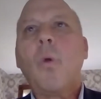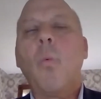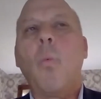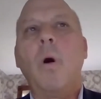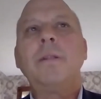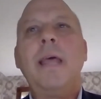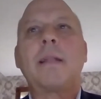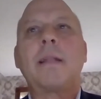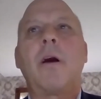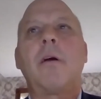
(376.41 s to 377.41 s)
one
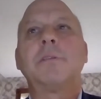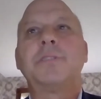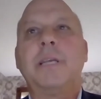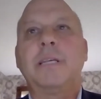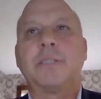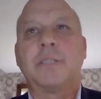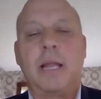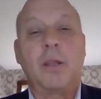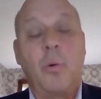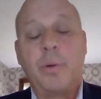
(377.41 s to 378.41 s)
technology is
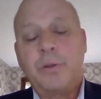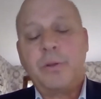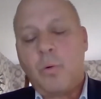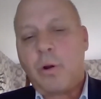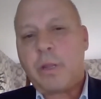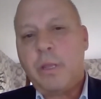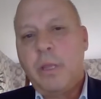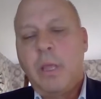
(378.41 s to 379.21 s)
not going to work.